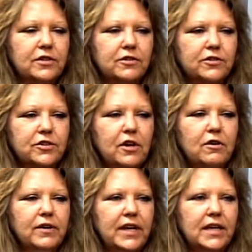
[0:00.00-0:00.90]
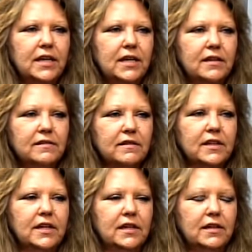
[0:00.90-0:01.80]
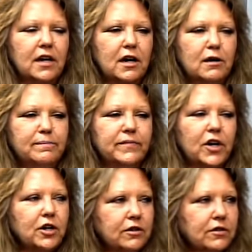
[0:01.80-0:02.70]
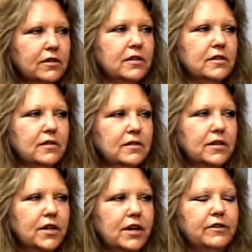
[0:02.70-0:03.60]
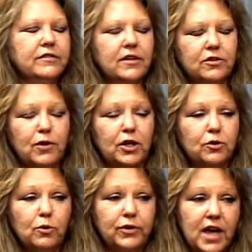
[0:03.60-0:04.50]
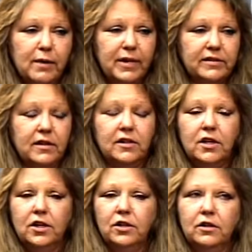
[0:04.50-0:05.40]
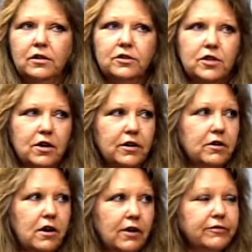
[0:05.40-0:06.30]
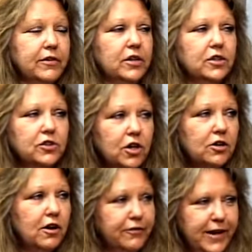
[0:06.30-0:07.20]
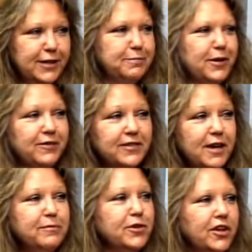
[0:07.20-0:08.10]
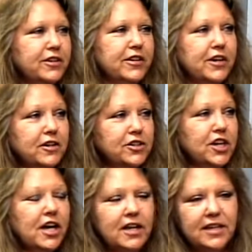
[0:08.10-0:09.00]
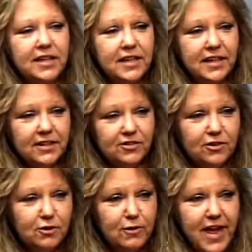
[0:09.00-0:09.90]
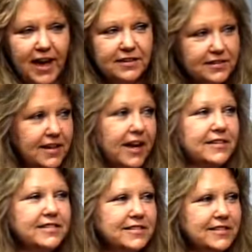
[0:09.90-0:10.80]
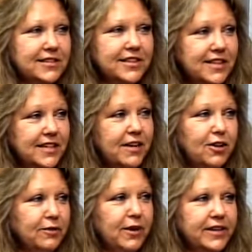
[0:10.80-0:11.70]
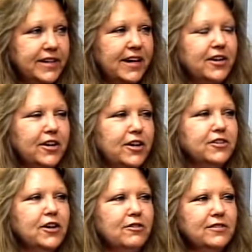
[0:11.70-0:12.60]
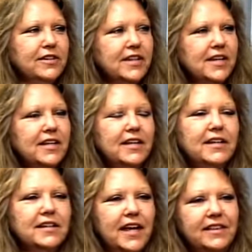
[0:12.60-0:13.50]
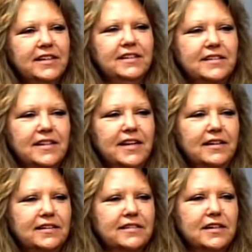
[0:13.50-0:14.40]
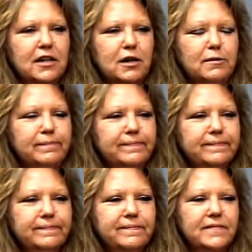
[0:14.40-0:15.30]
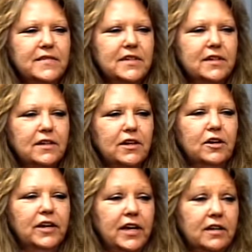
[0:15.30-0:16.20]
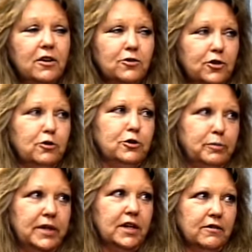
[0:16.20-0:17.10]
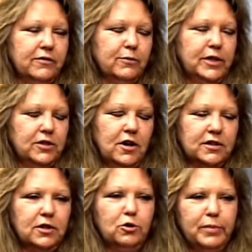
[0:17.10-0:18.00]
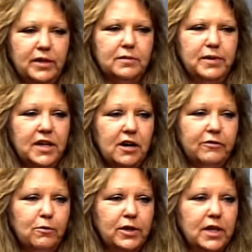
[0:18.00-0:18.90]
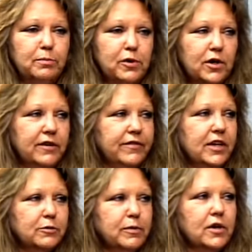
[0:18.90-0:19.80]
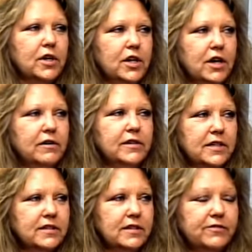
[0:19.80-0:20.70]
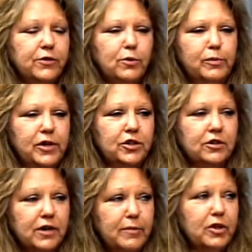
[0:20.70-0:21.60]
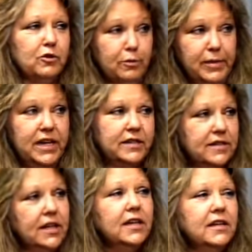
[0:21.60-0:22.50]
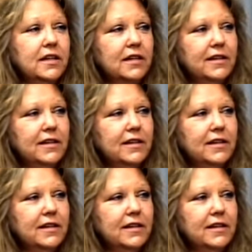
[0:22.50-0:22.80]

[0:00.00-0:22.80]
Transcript: they're so easily uh, hurt, you know, and so so I told them. I said, turn it off turn off Facebook. If something's on there that hurts you, there's a little X. X, kill it right there. You know, don't let these things, um, you know, and also to be careful, we talked a little bit, to be careful what they put on Facebook, you know, since if you wouldn't want your grandmother or me to see it,